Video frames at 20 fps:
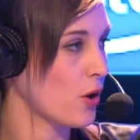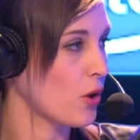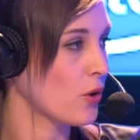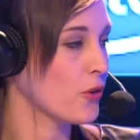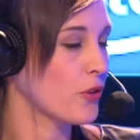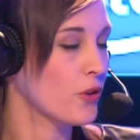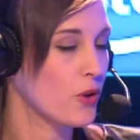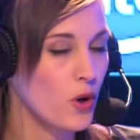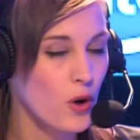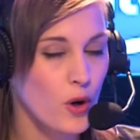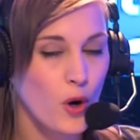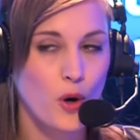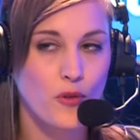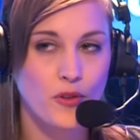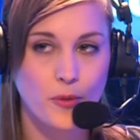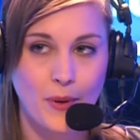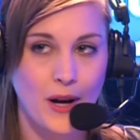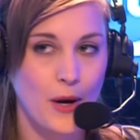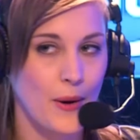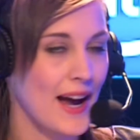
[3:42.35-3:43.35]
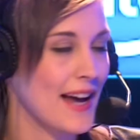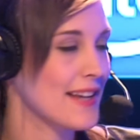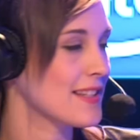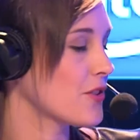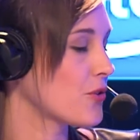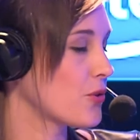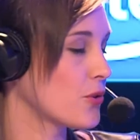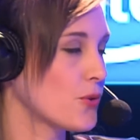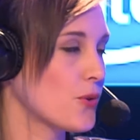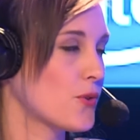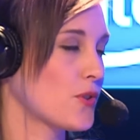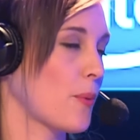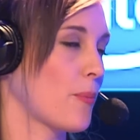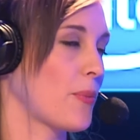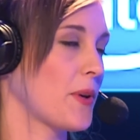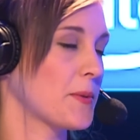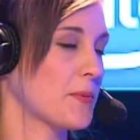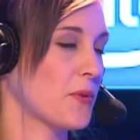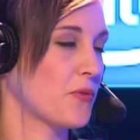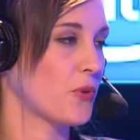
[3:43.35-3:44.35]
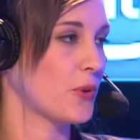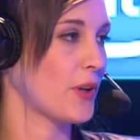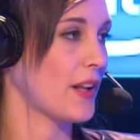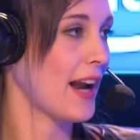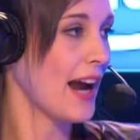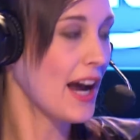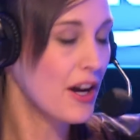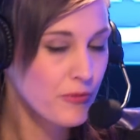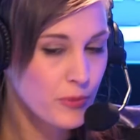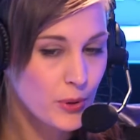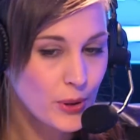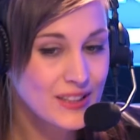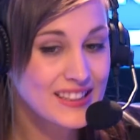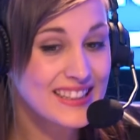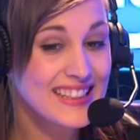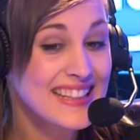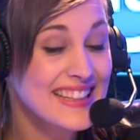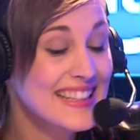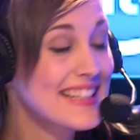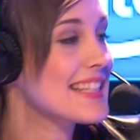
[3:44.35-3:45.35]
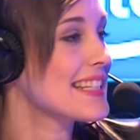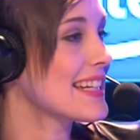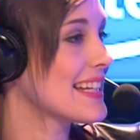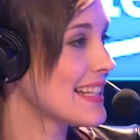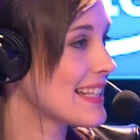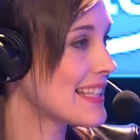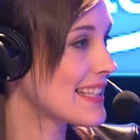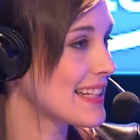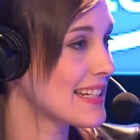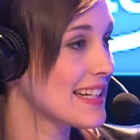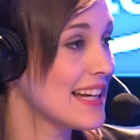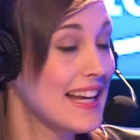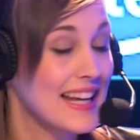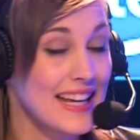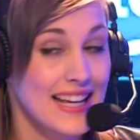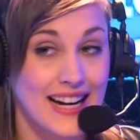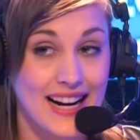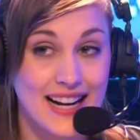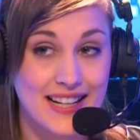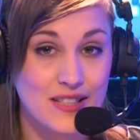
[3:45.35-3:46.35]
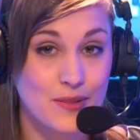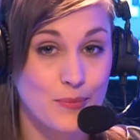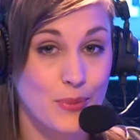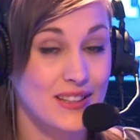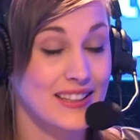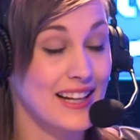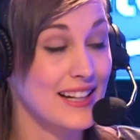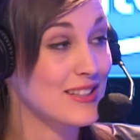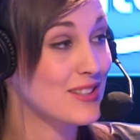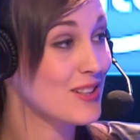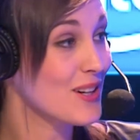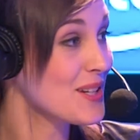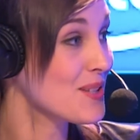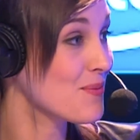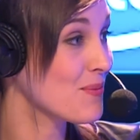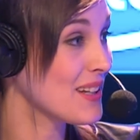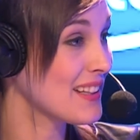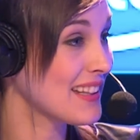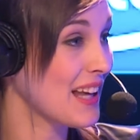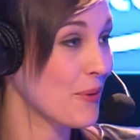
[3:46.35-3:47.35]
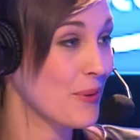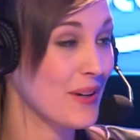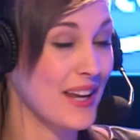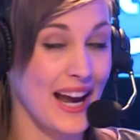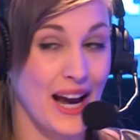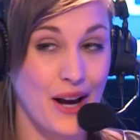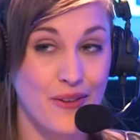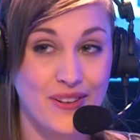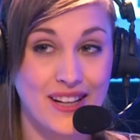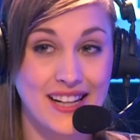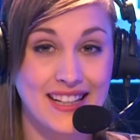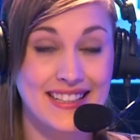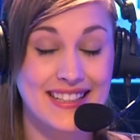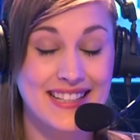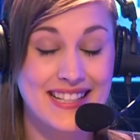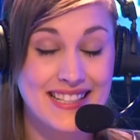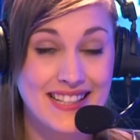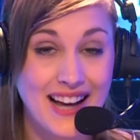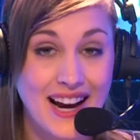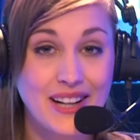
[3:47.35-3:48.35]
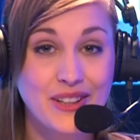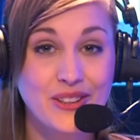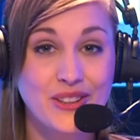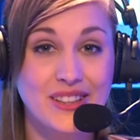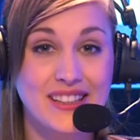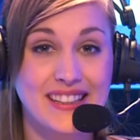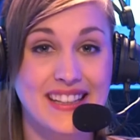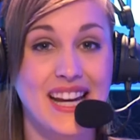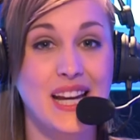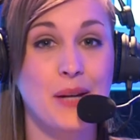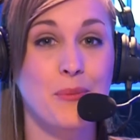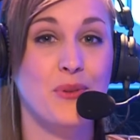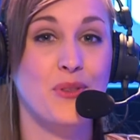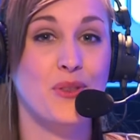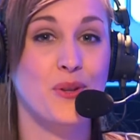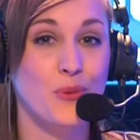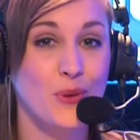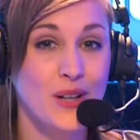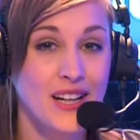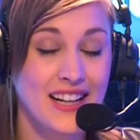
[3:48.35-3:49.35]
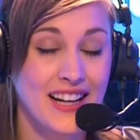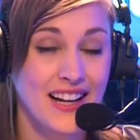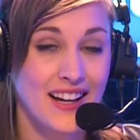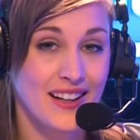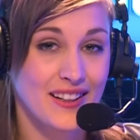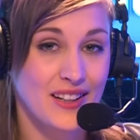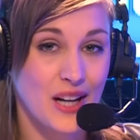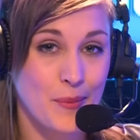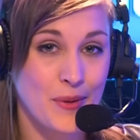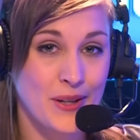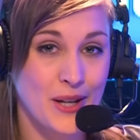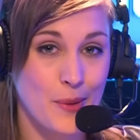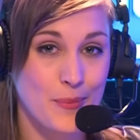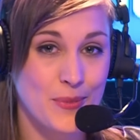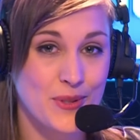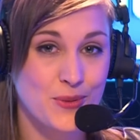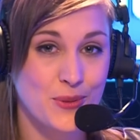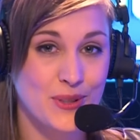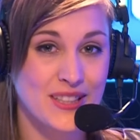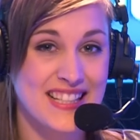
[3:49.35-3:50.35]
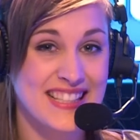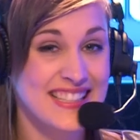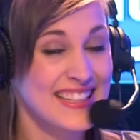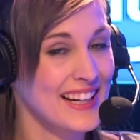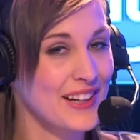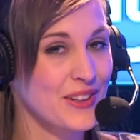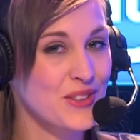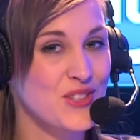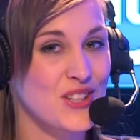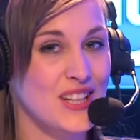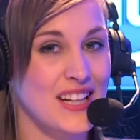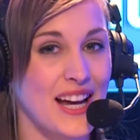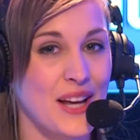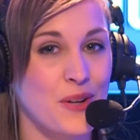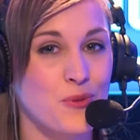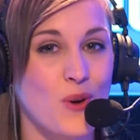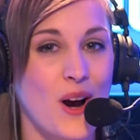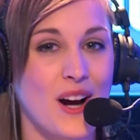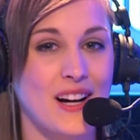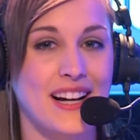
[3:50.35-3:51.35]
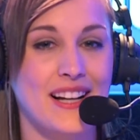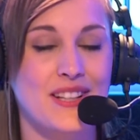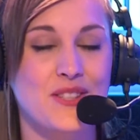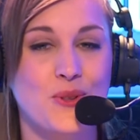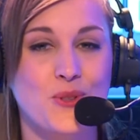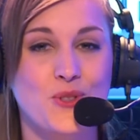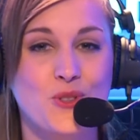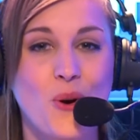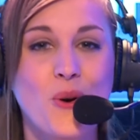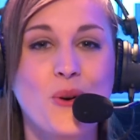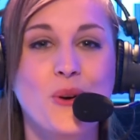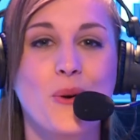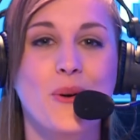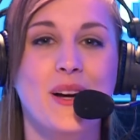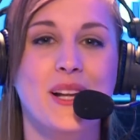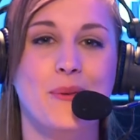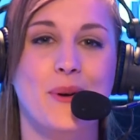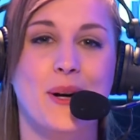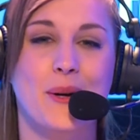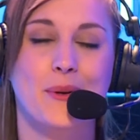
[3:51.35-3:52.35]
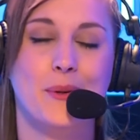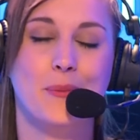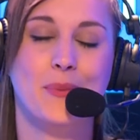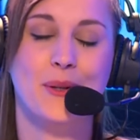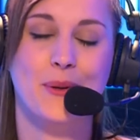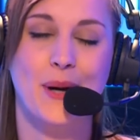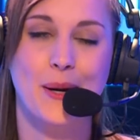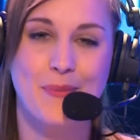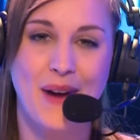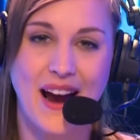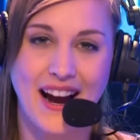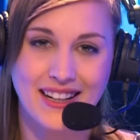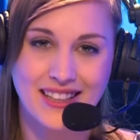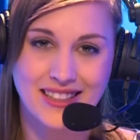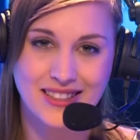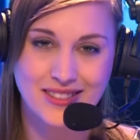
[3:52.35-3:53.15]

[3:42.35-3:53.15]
Although Overpow has introduced some picks before that have worked, in this instant it hasn't. But that does mean that we have a decider Game 3 coming up between CLG and ROCCAT. So don't go anywhere. We'll be right back.